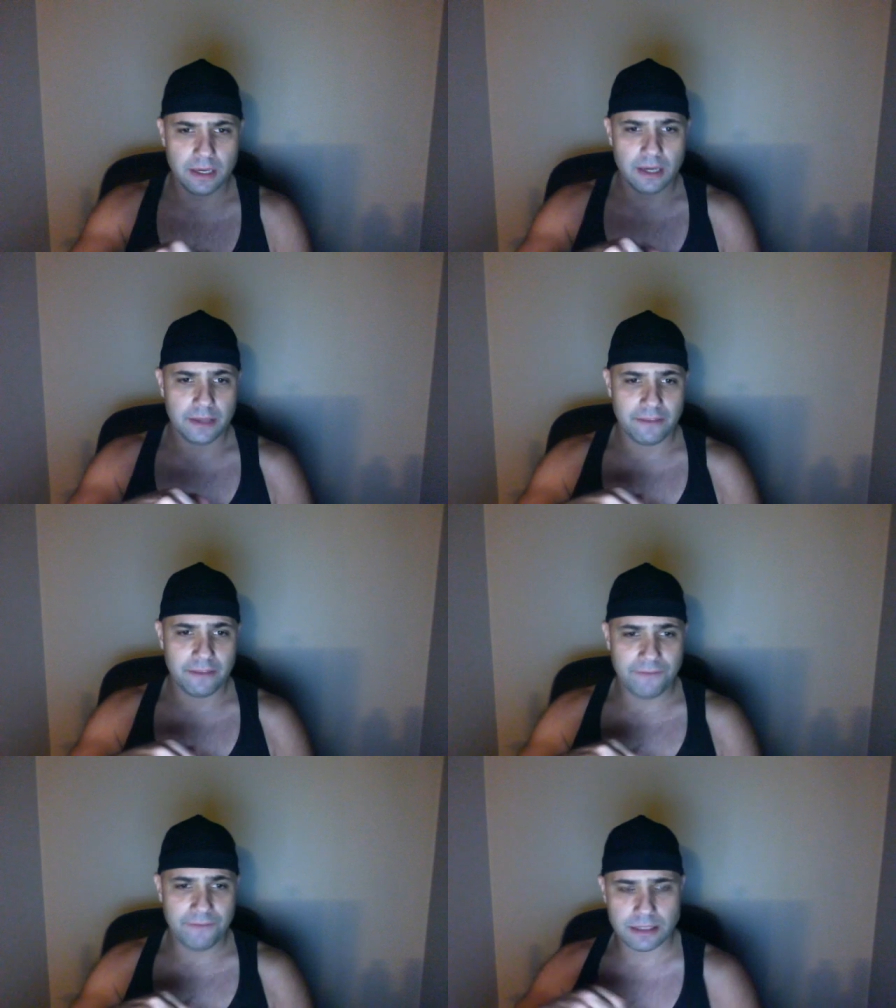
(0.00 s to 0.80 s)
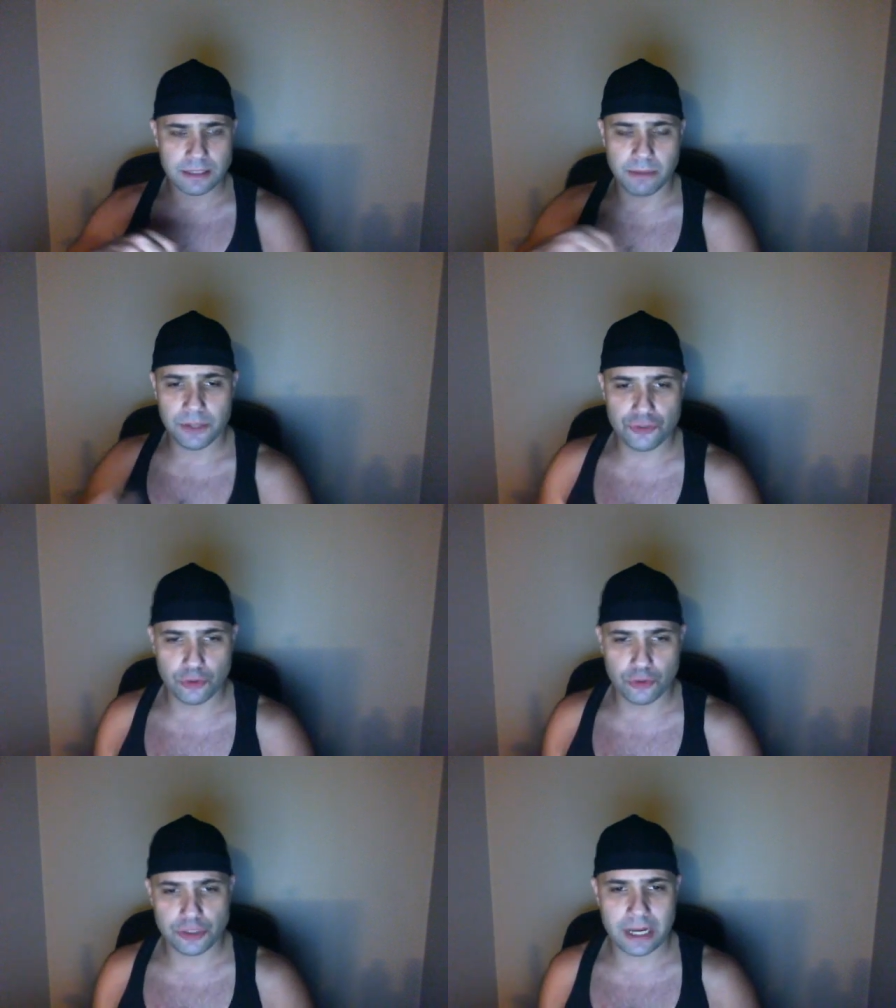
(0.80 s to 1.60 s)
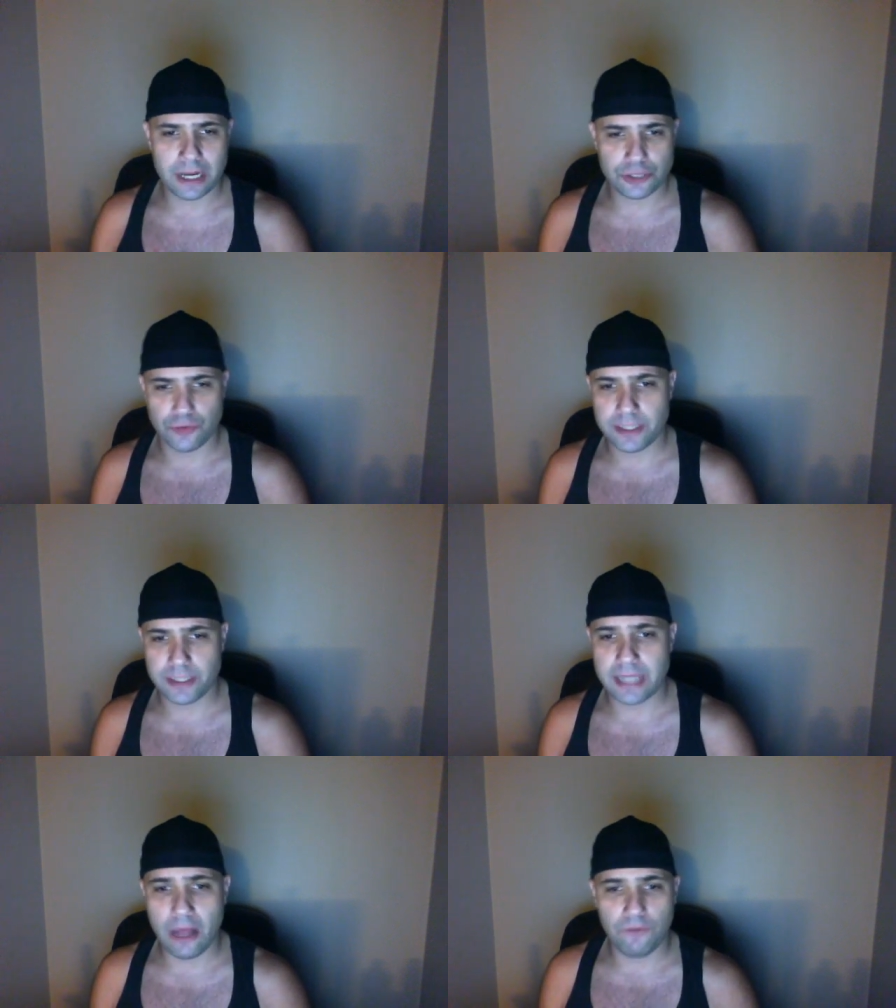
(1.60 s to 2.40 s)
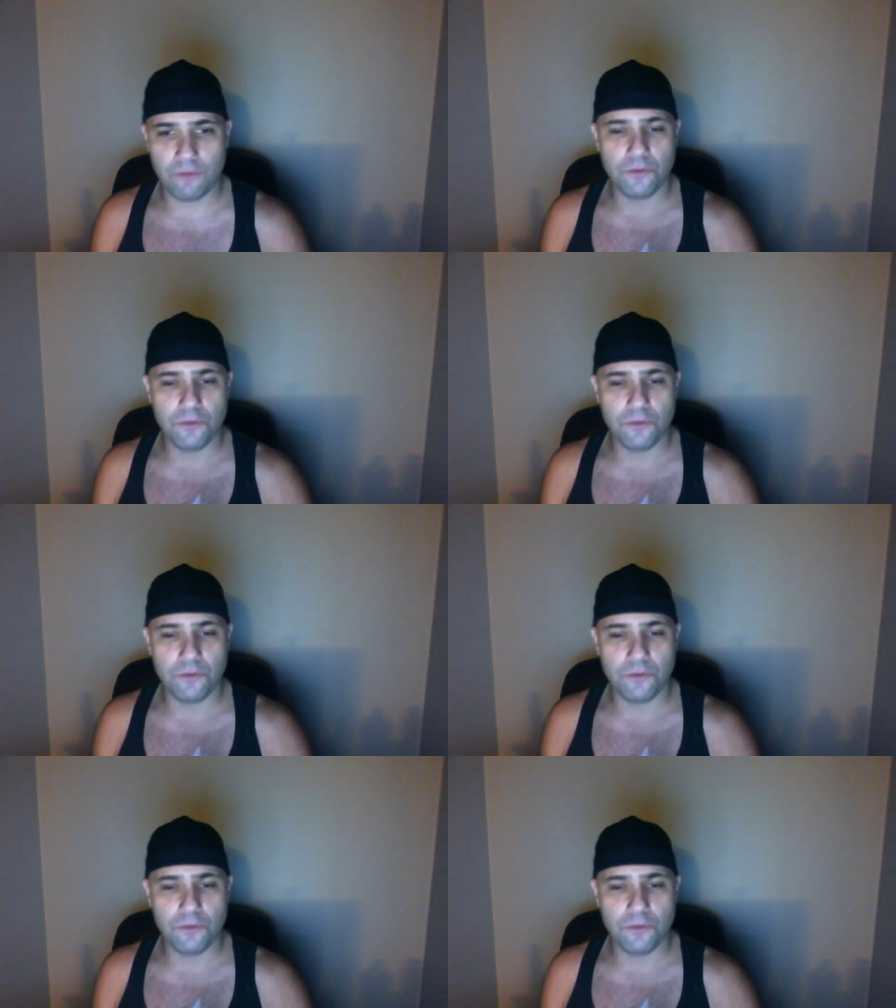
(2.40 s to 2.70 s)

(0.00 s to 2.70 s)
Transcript: They found some other Trojan asteroids in L4